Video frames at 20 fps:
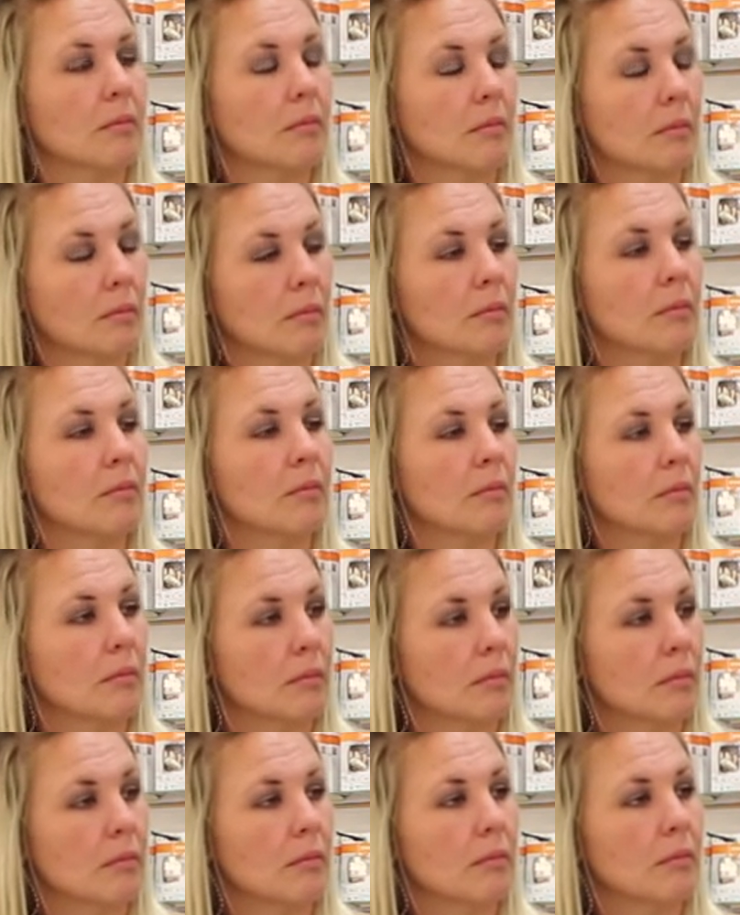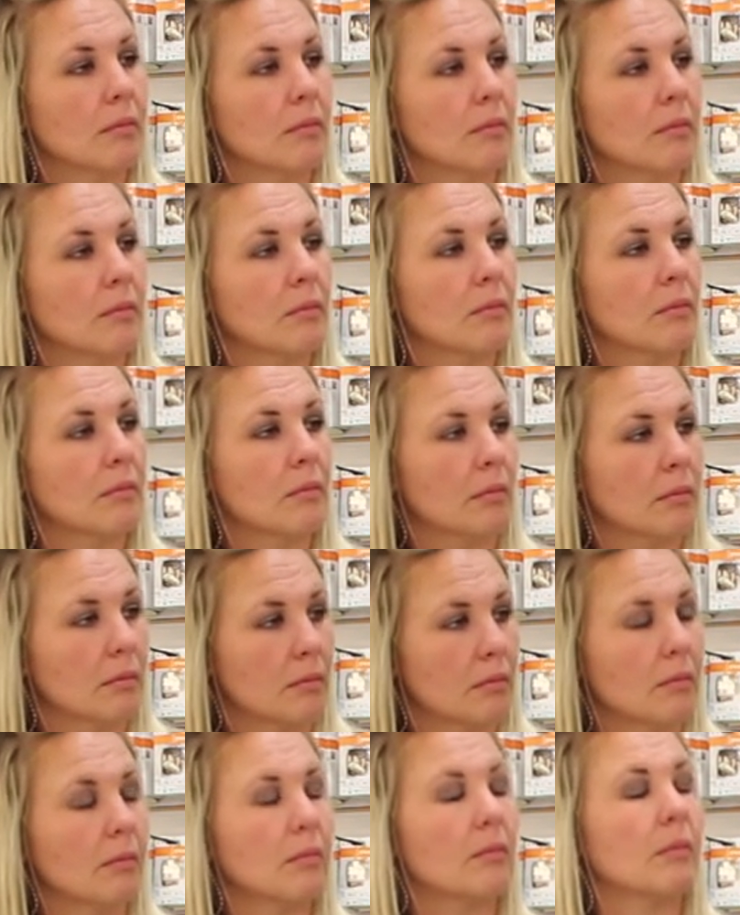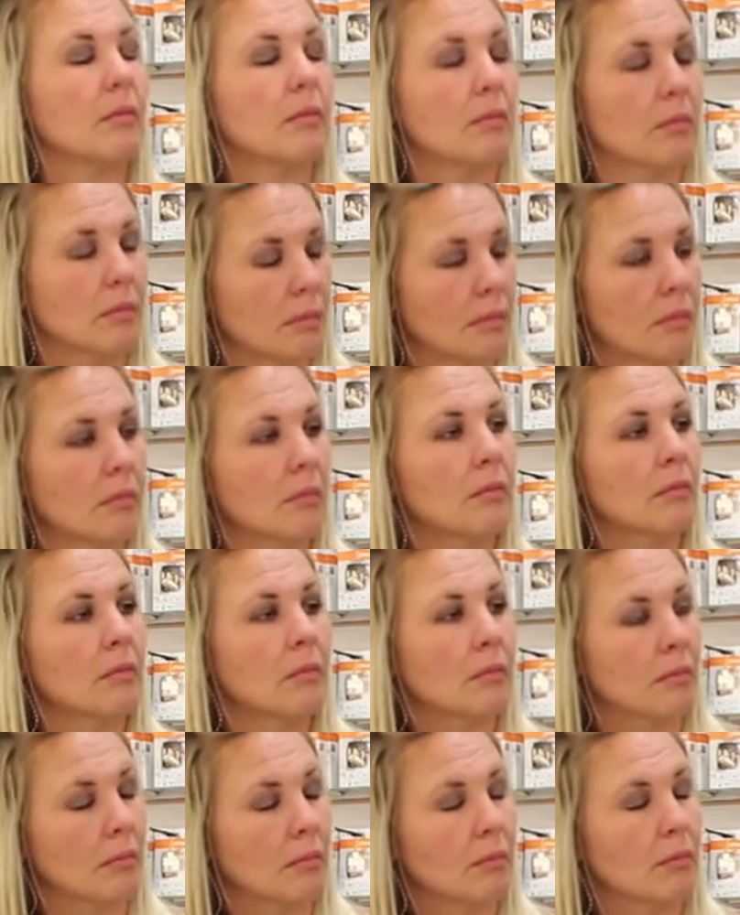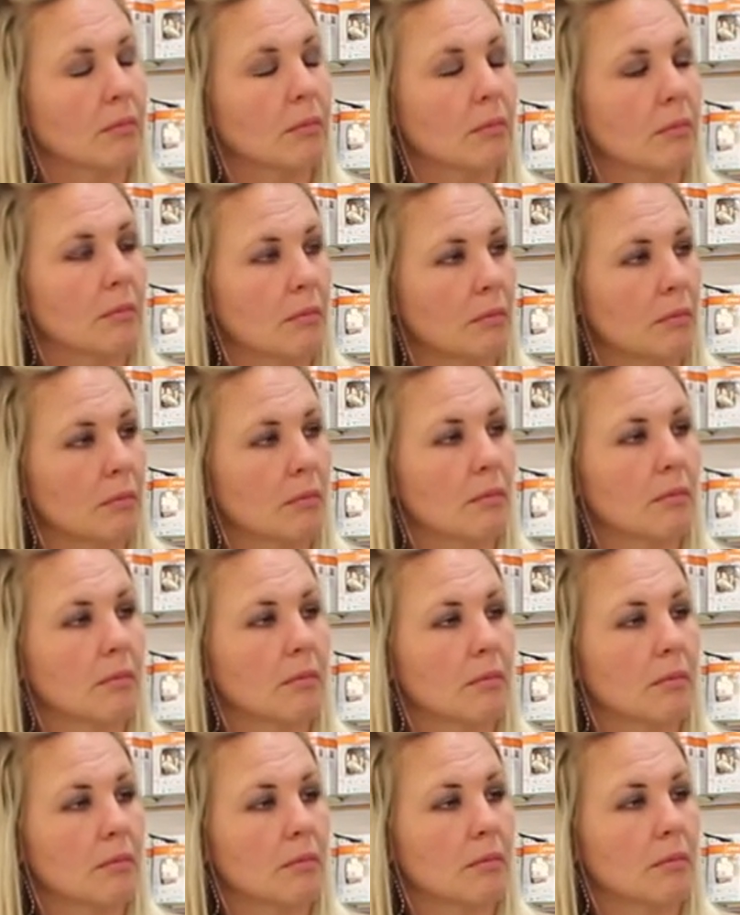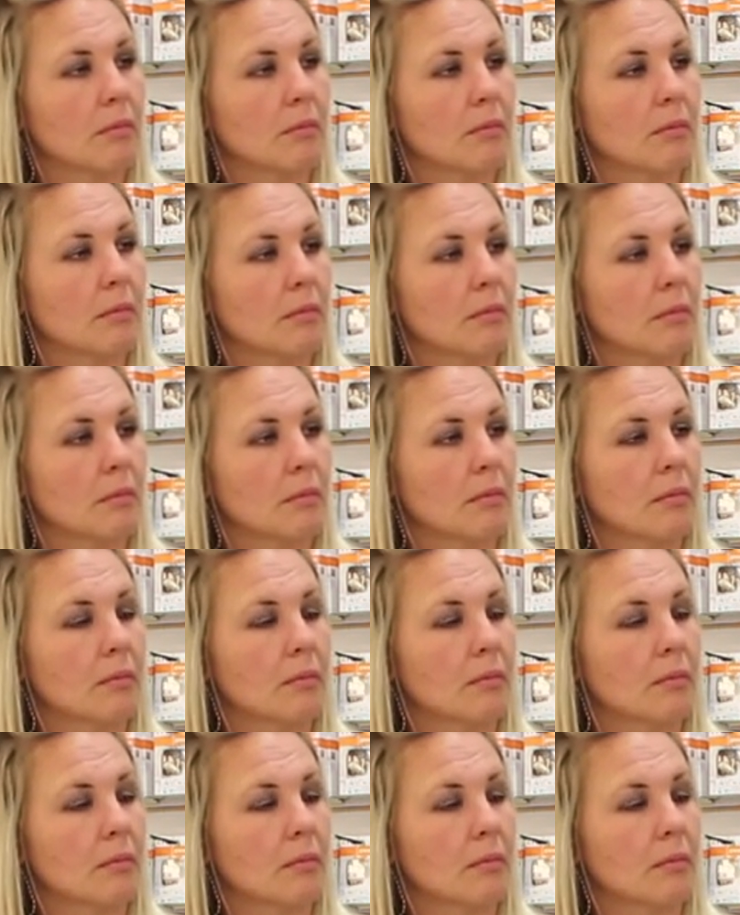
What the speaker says: (not speaking)